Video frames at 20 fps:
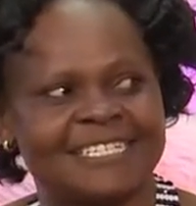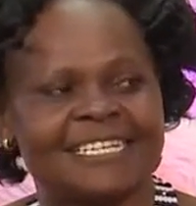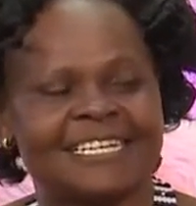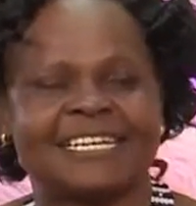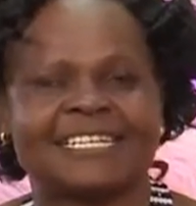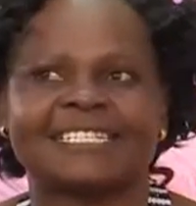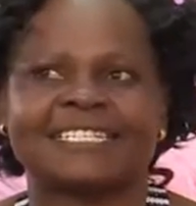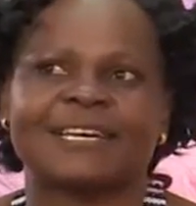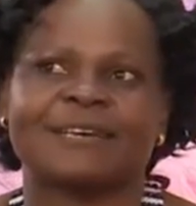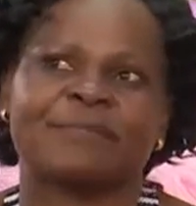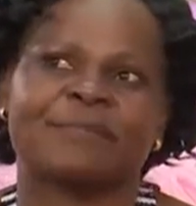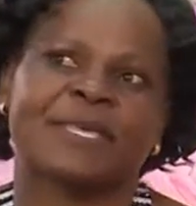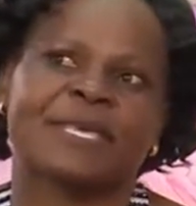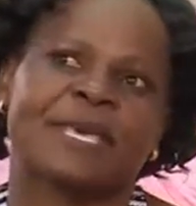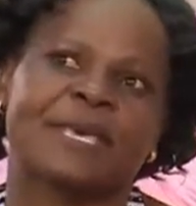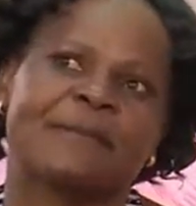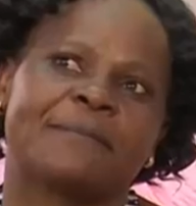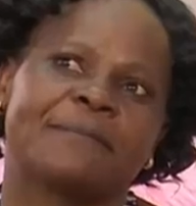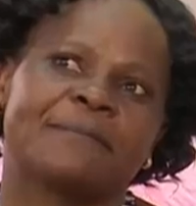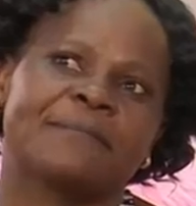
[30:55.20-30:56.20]
Till a time
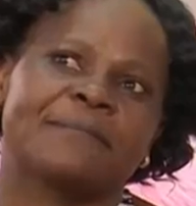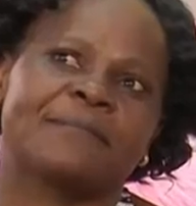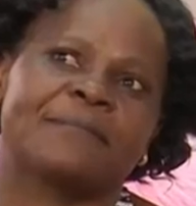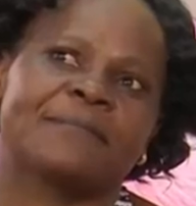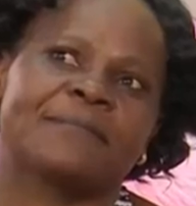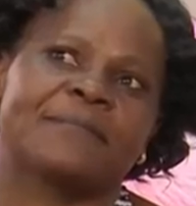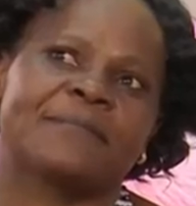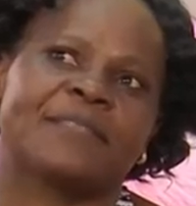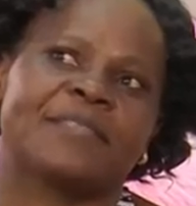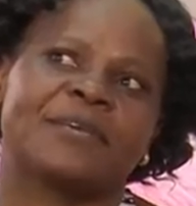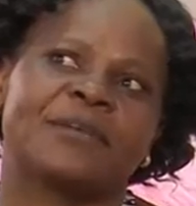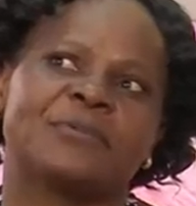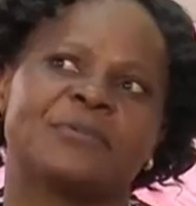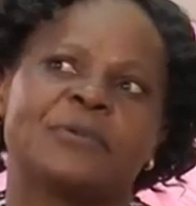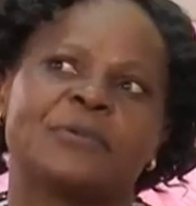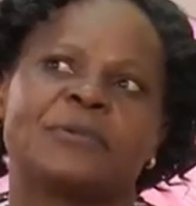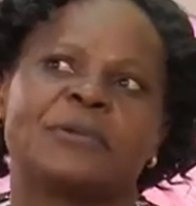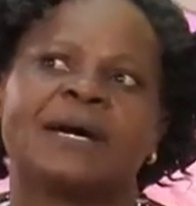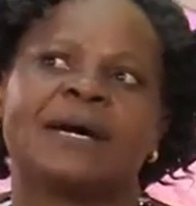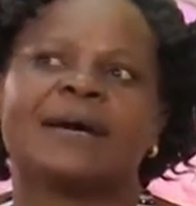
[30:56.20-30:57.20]
came, then
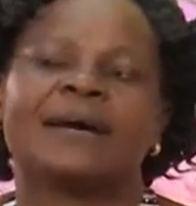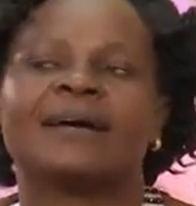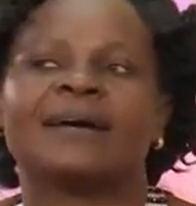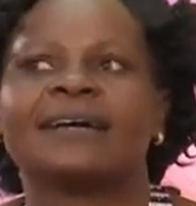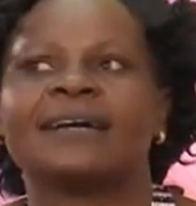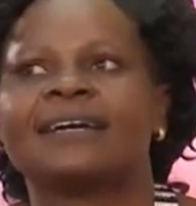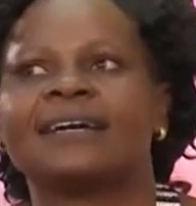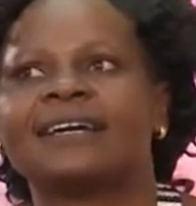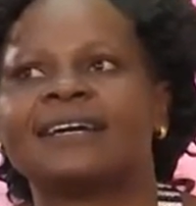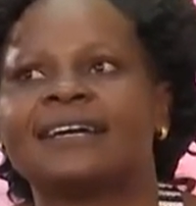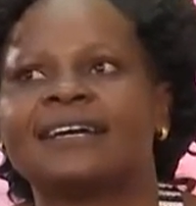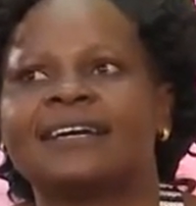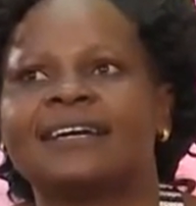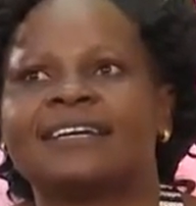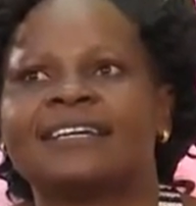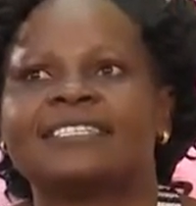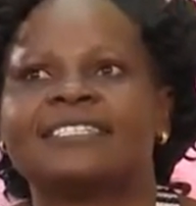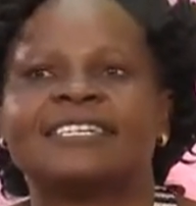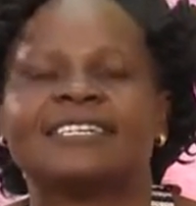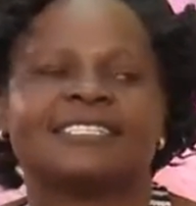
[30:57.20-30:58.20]
we were
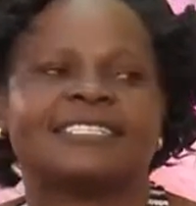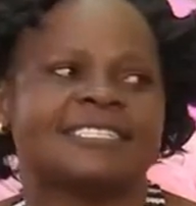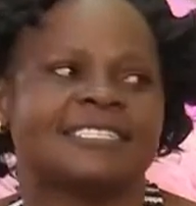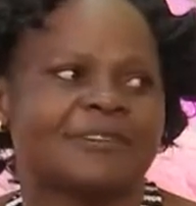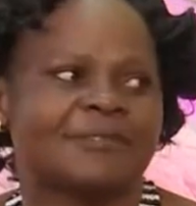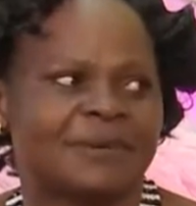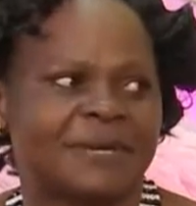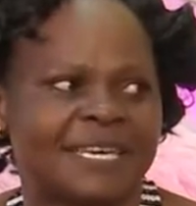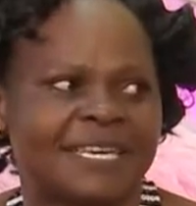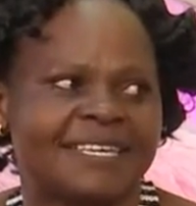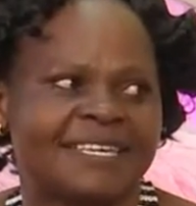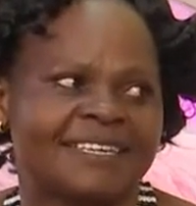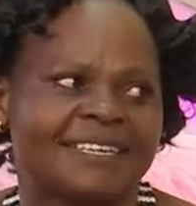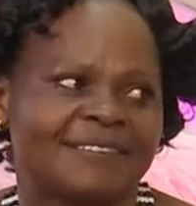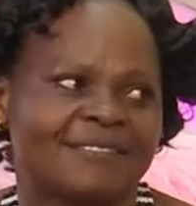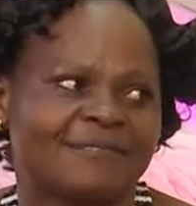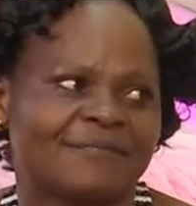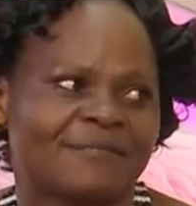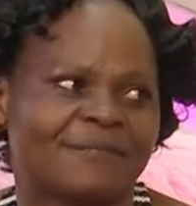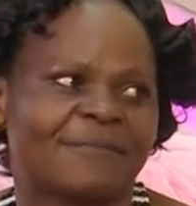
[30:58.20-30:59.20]
chased away
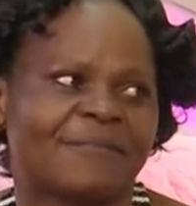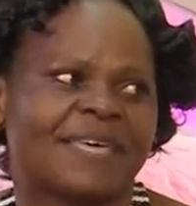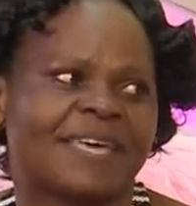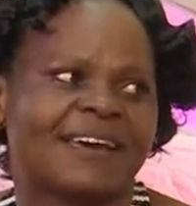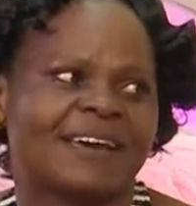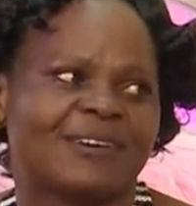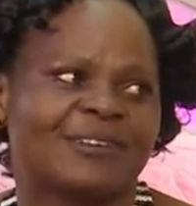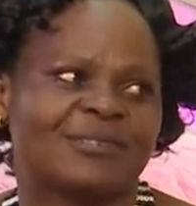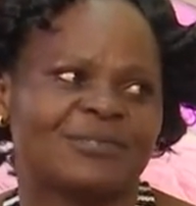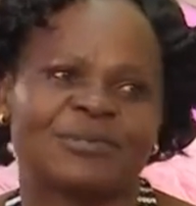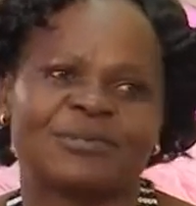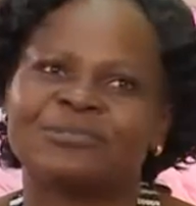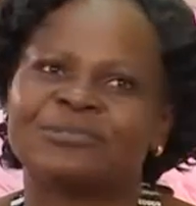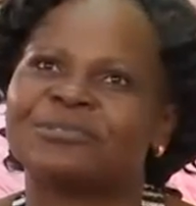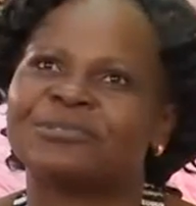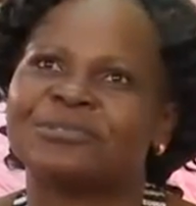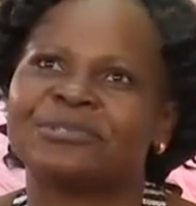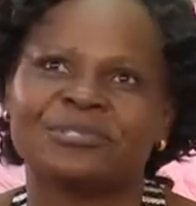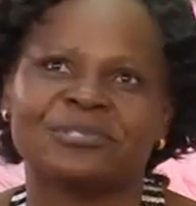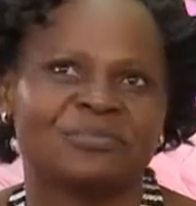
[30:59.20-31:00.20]
from the house. We
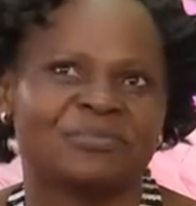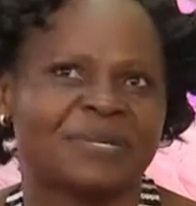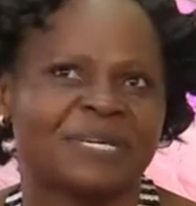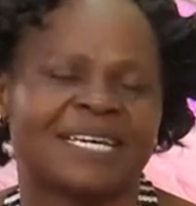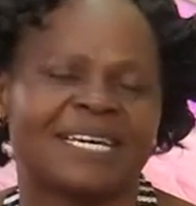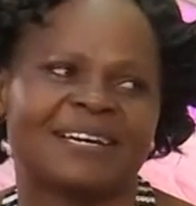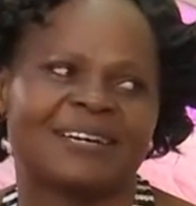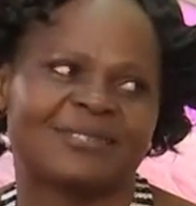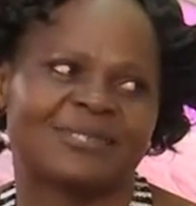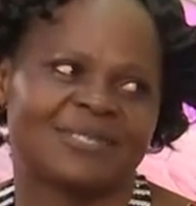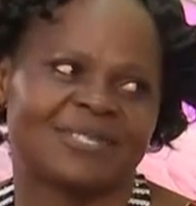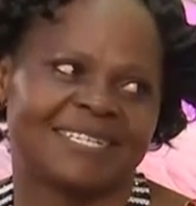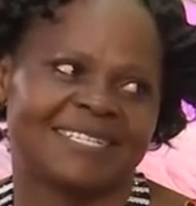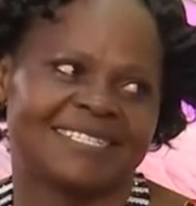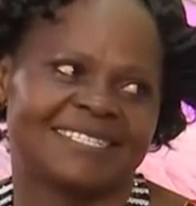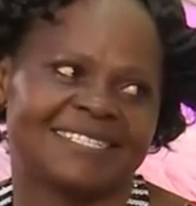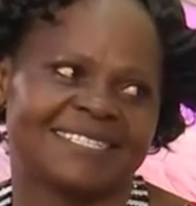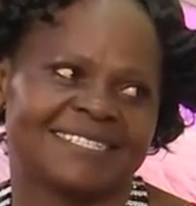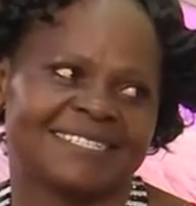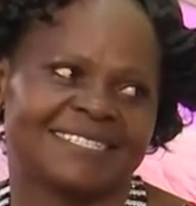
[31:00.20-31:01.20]
could not pay house
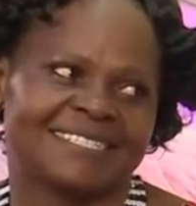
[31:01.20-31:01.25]
rent.